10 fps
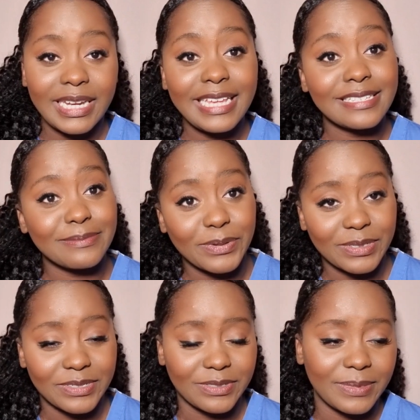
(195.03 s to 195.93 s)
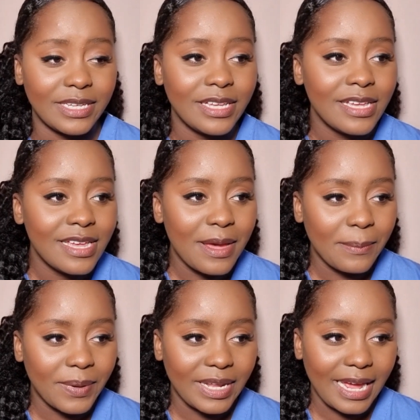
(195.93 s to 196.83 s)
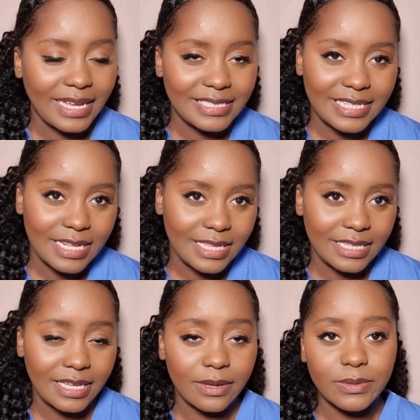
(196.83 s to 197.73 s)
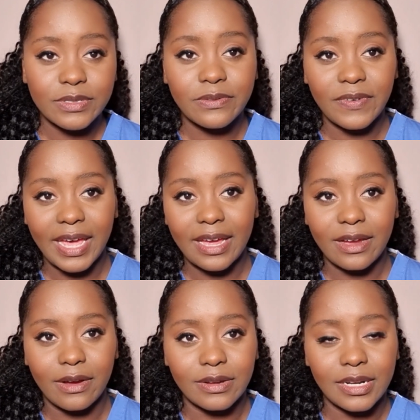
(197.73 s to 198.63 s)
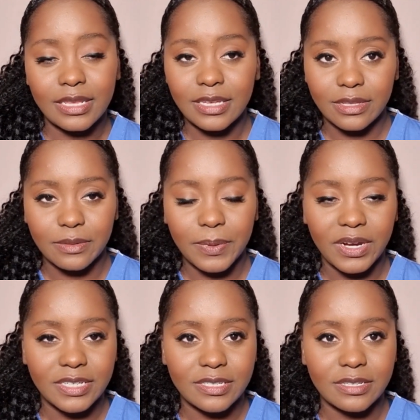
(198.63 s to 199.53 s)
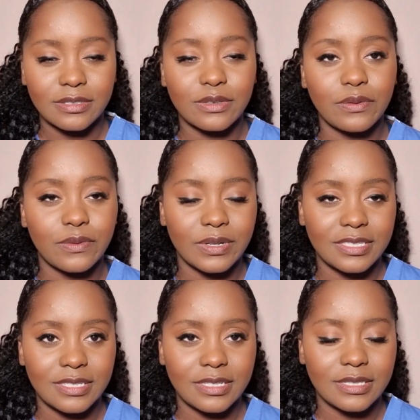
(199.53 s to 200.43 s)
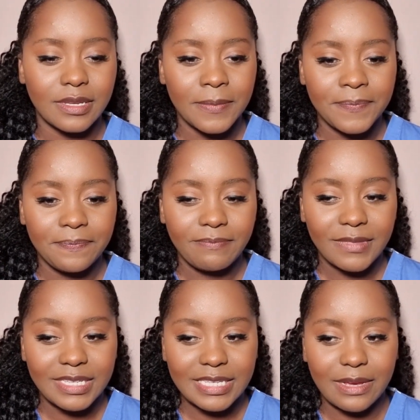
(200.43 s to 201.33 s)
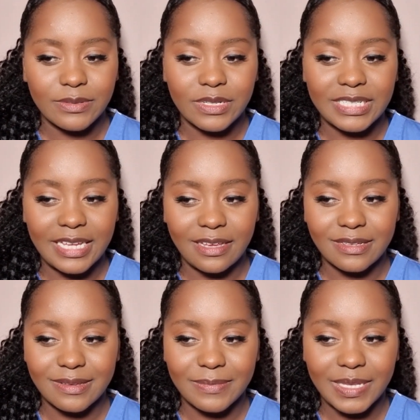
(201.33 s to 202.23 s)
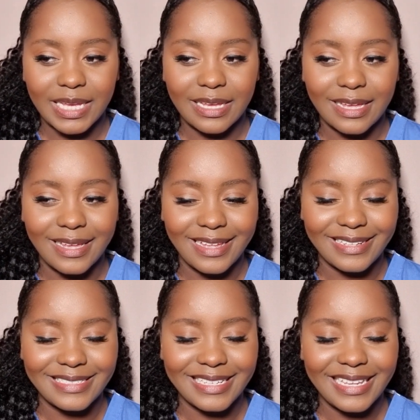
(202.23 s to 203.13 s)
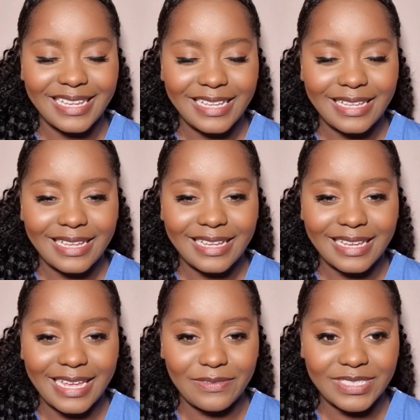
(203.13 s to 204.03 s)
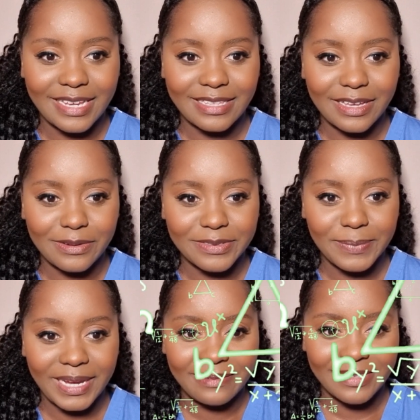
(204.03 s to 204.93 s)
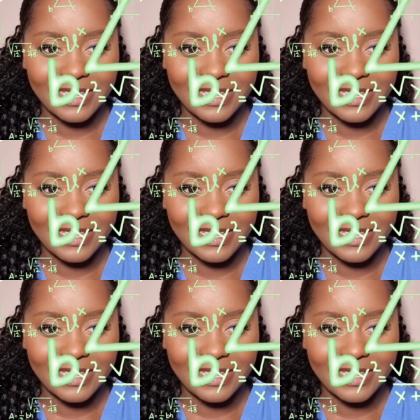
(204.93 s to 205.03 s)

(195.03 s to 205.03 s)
and it is important to me. But I didn't think that it was fair on the other person. So, for instance, say I was on a date or something, and every second that goes by, I'm